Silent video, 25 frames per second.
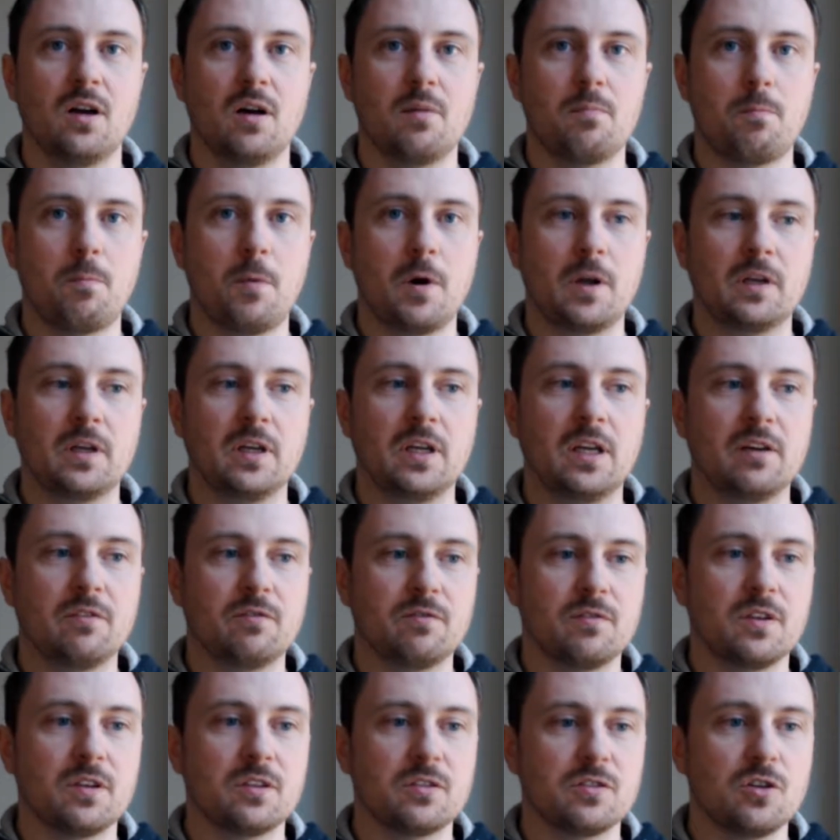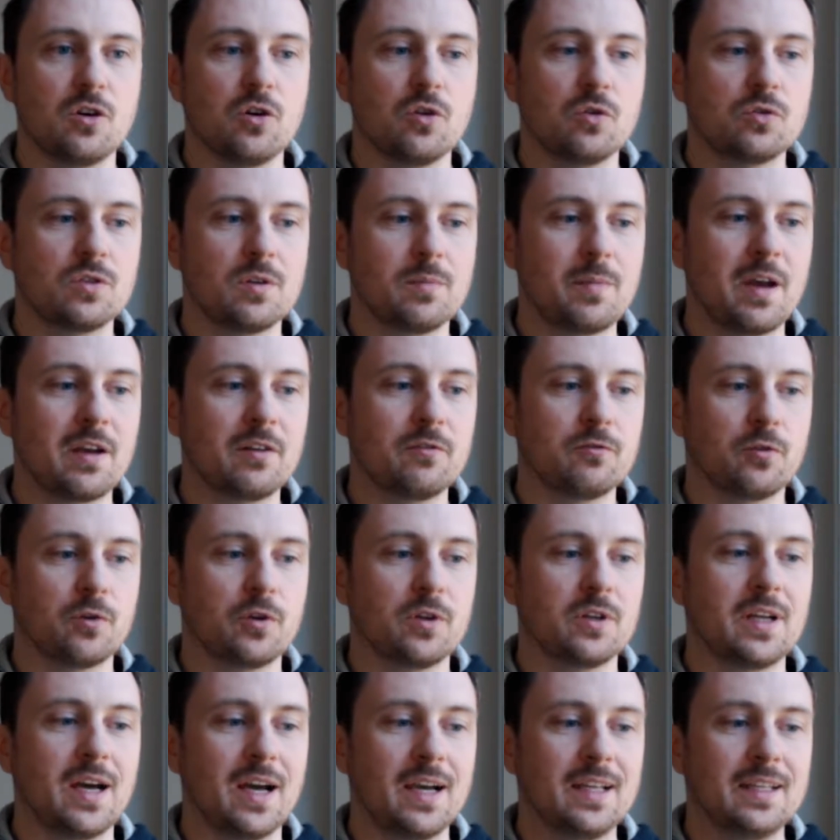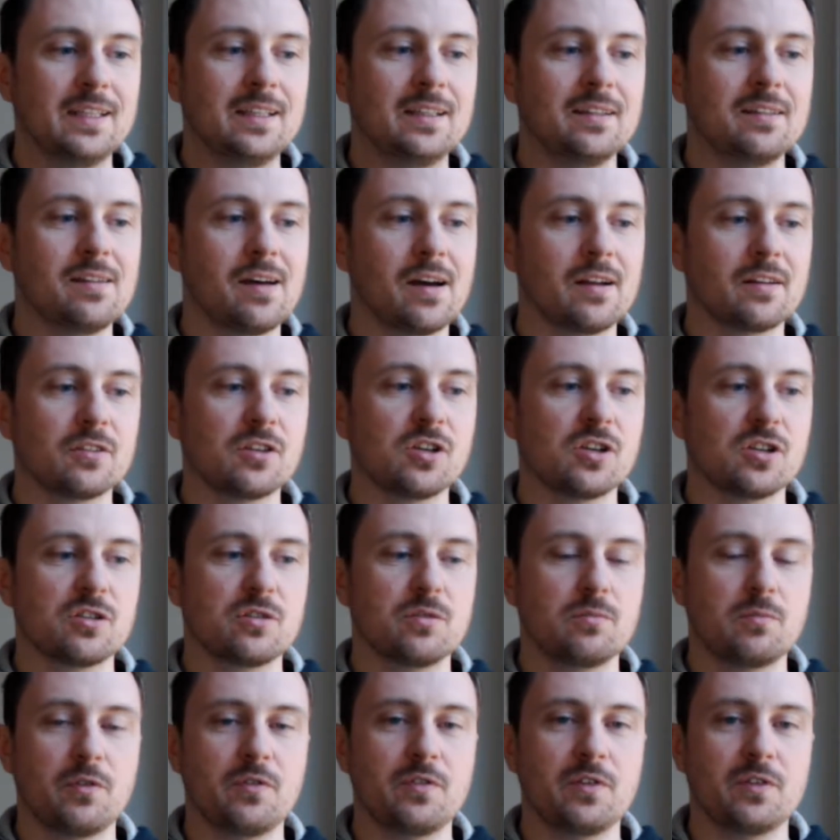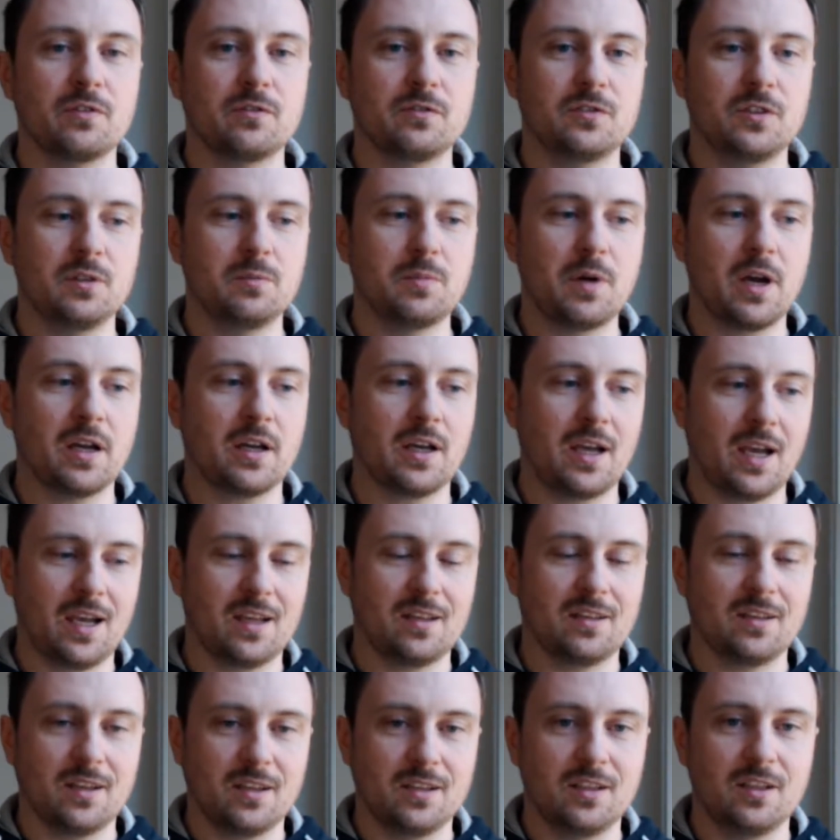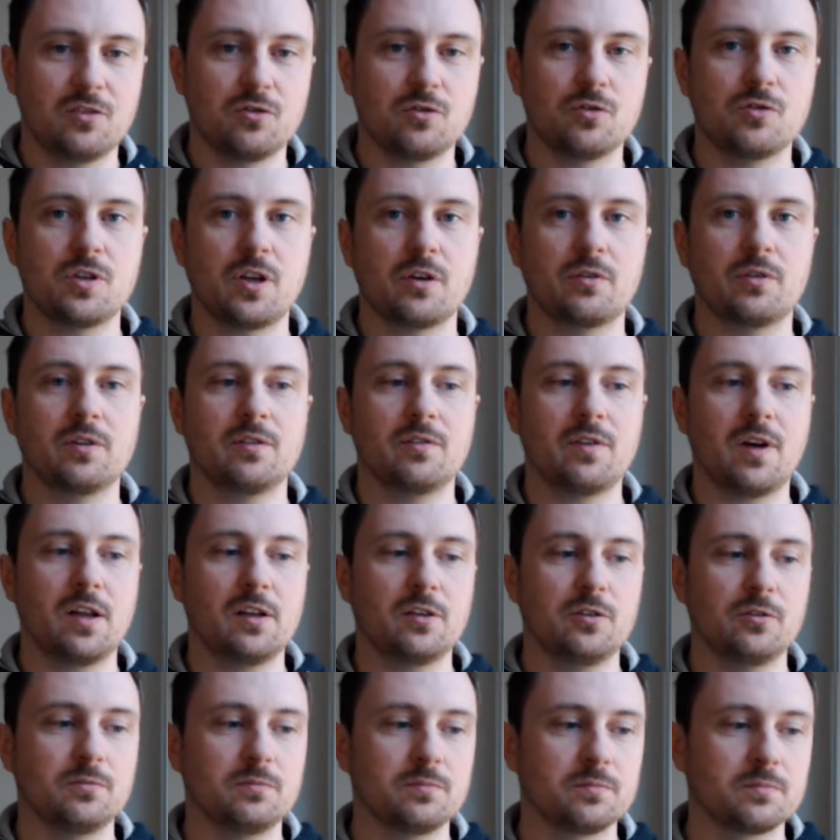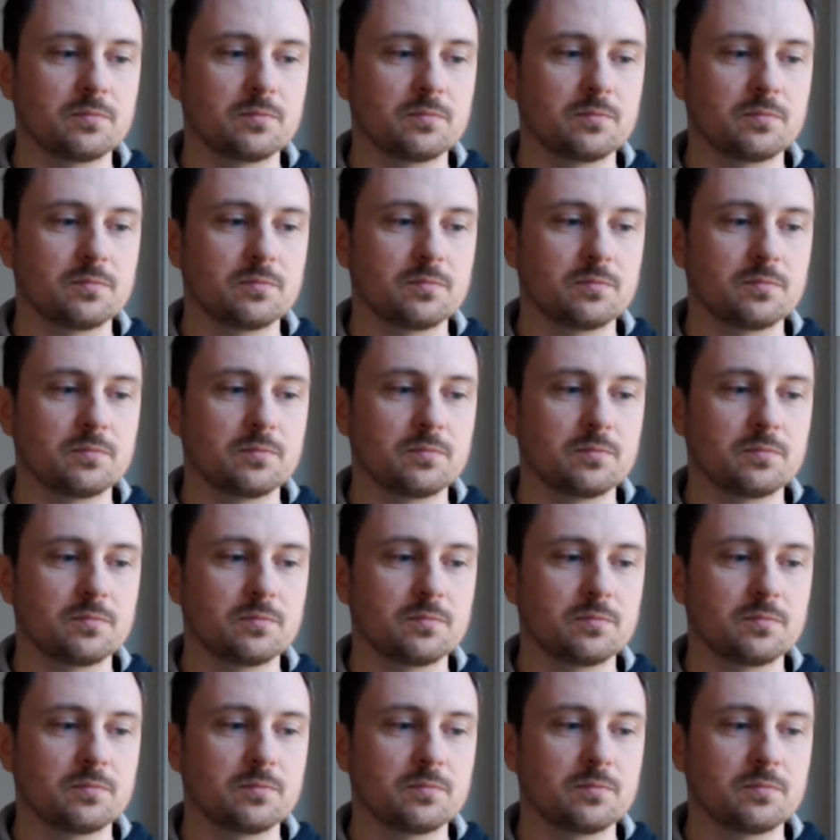But if there's no demand for it, I need that customer feedback and I need to generate value.